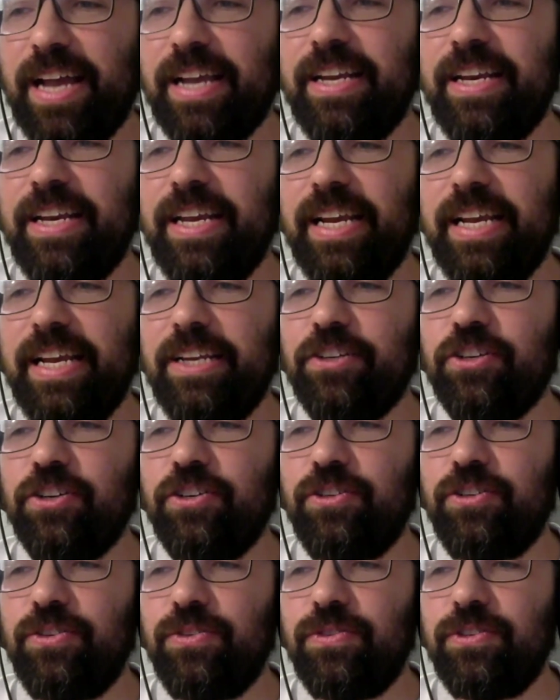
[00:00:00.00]
I could
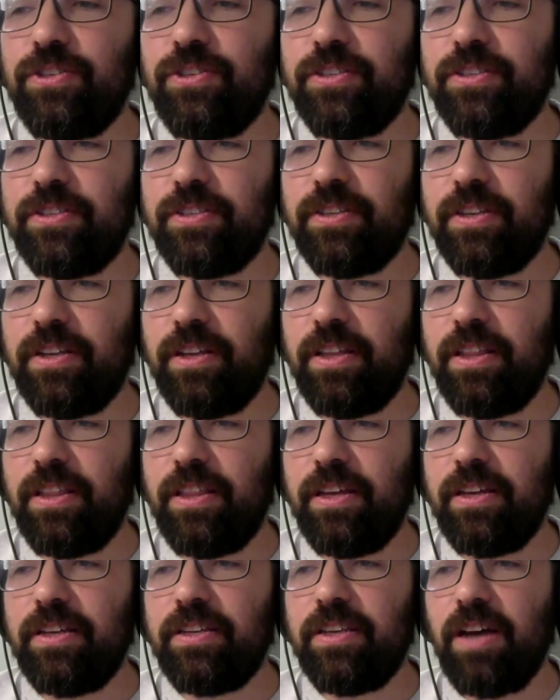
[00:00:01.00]
introduce
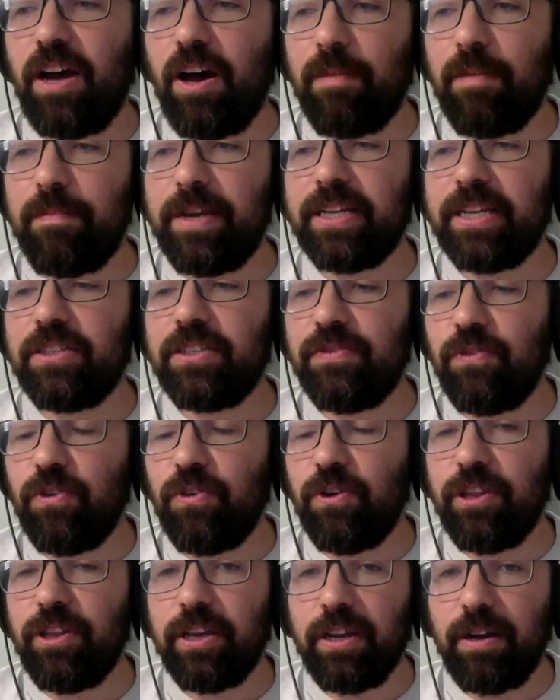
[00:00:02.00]
the topics
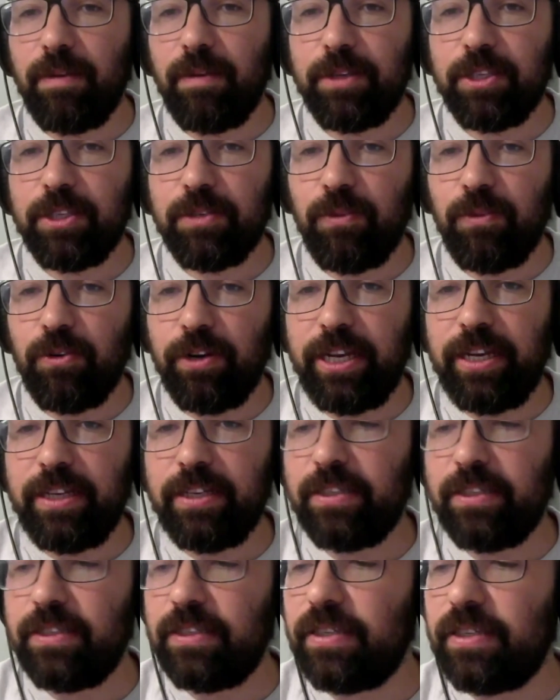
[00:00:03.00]
for the compass
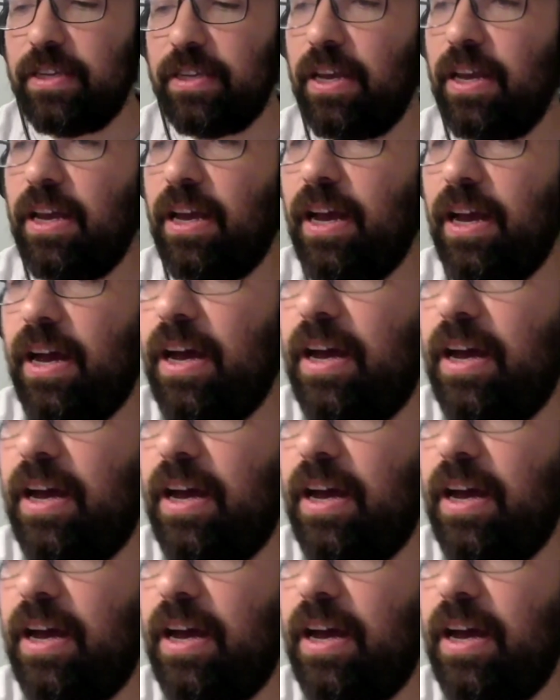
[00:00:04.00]
points,